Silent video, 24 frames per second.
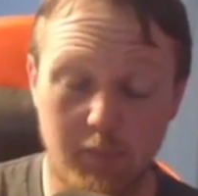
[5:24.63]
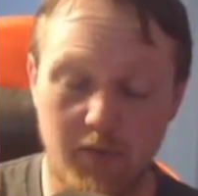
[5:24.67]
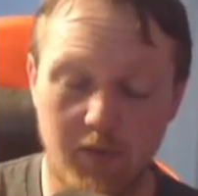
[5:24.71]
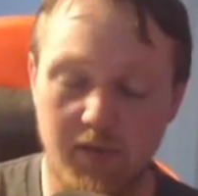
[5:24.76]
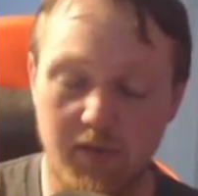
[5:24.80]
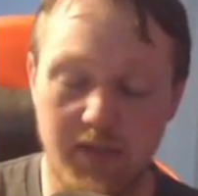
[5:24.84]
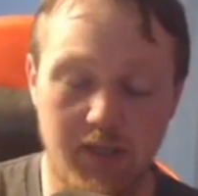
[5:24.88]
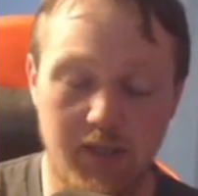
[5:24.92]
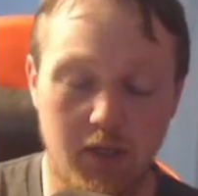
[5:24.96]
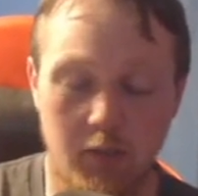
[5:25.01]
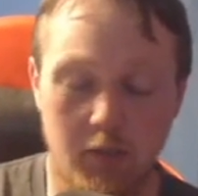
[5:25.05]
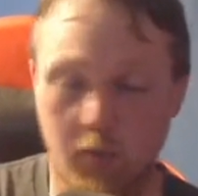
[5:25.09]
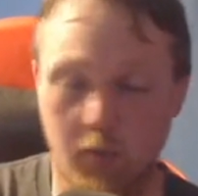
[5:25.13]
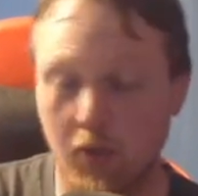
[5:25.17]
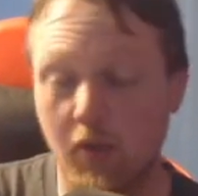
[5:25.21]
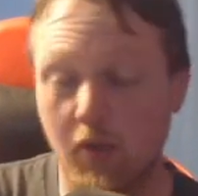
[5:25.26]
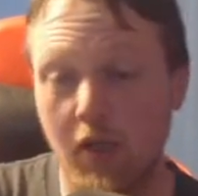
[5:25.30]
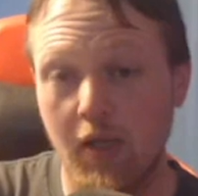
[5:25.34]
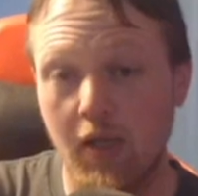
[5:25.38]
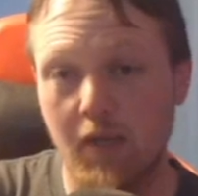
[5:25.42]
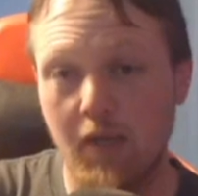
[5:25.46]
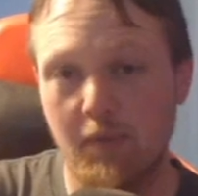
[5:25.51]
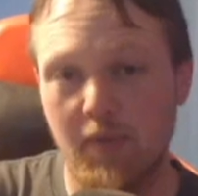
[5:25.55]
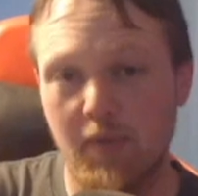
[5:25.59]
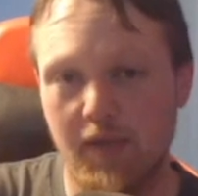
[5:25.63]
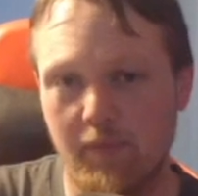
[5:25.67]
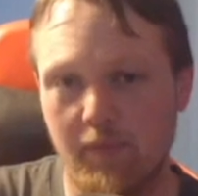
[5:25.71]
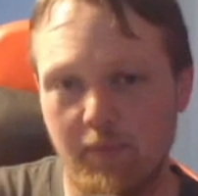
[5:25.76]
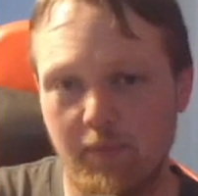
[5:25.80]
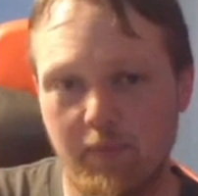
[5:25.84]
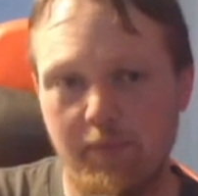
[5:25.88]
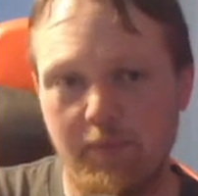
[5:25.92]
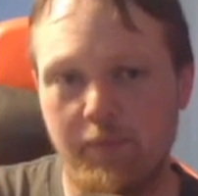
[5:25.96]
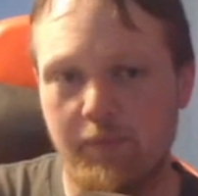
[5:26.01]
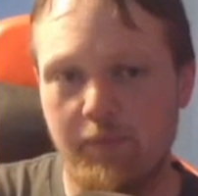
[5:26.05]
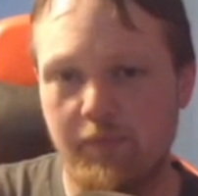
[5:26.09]
Movie's terrible, but
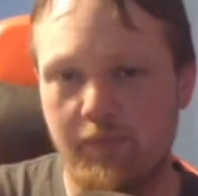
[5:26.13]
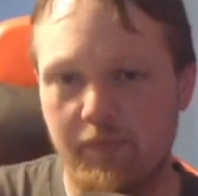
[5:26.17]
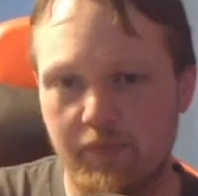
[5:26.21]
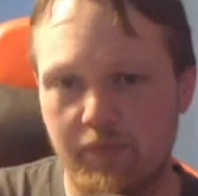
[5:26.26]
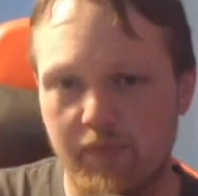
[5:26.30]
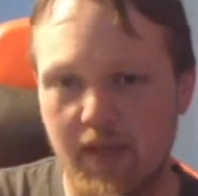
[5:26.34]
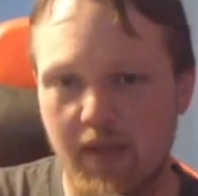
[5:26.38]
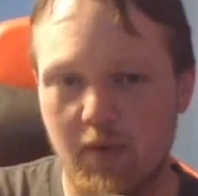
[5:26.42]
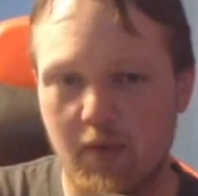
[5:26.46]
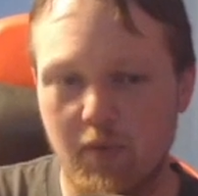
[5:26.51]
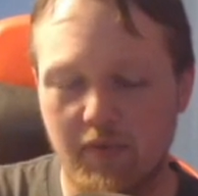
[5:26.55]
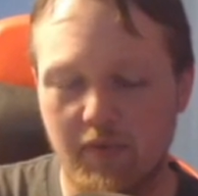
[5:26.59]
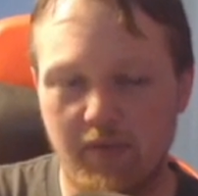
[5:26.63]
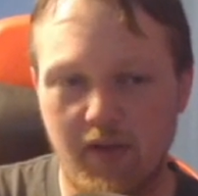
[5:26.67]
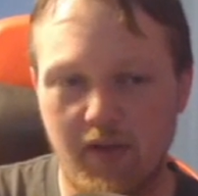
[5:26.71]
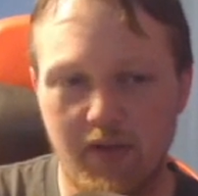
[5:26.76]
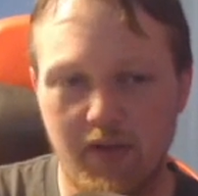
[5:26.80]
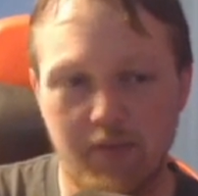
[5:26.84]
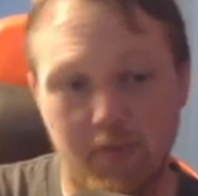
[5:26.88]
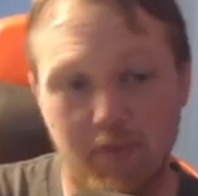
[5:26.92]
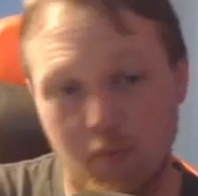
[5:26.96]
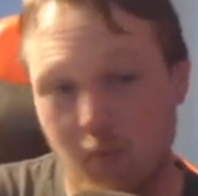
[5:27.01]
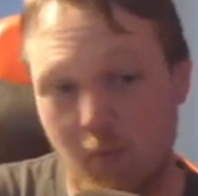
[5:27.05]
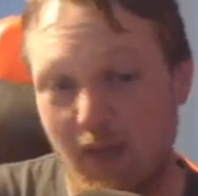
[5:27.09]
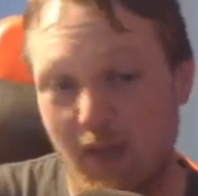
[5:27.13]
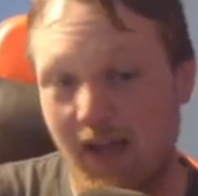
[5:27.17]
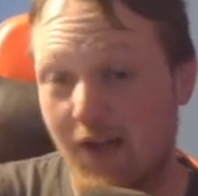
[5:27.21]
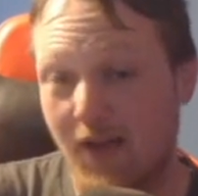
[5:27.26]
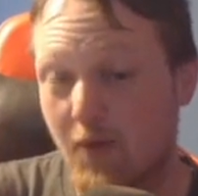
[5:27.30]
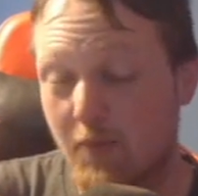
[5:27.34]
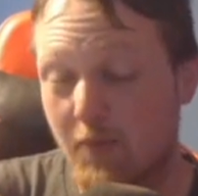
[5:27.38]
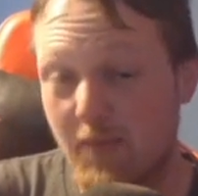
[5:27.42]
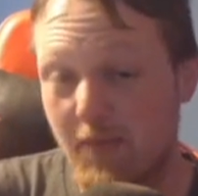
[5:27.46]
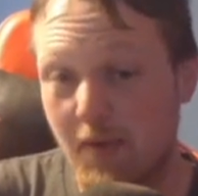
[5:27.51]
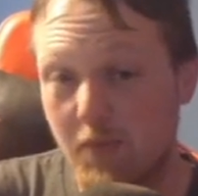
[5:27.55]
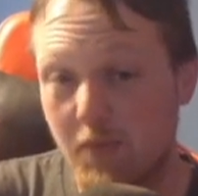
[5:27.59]
they were fun from what I
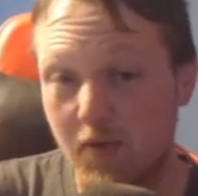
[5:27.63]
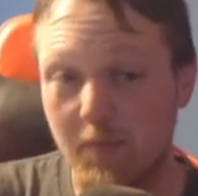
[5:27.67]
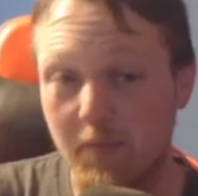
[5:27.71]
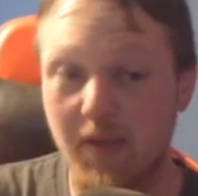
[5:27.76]
remember.